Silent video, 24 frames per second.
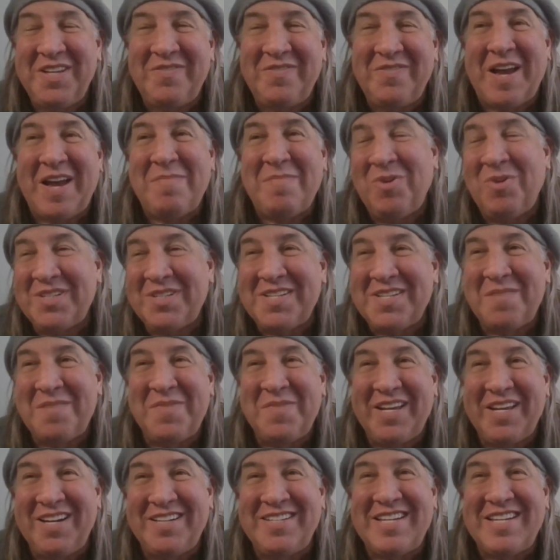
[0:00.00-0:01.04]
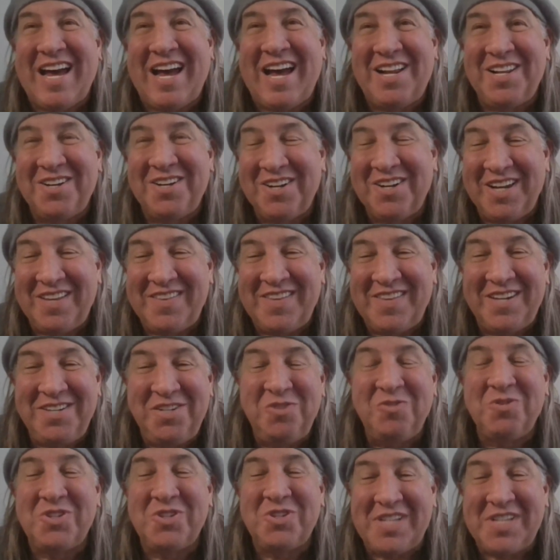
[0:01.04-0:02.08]
if I bought something at a dollar and then
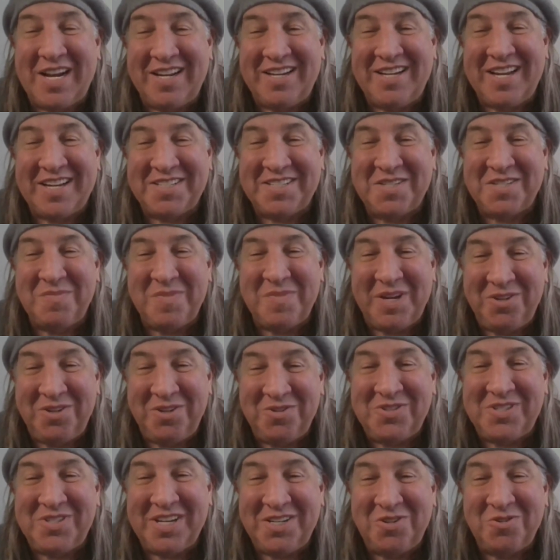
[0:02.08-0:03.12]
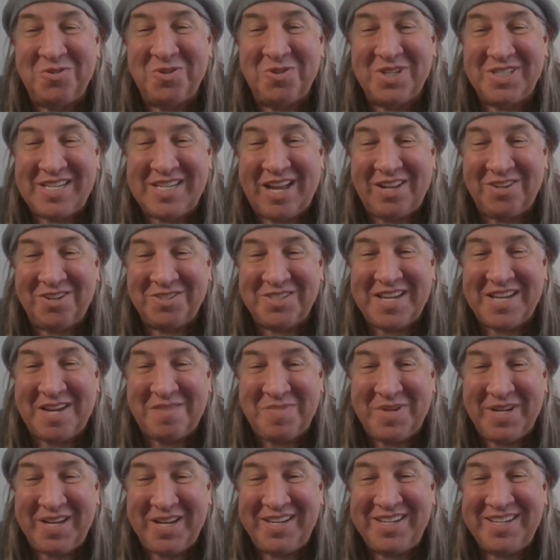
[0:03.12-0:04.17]
you were standing next to me and you said you were a dollar
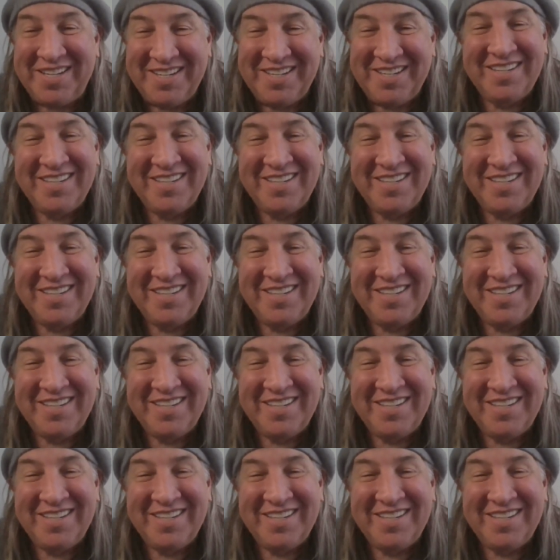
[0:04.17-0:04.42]
ten bid,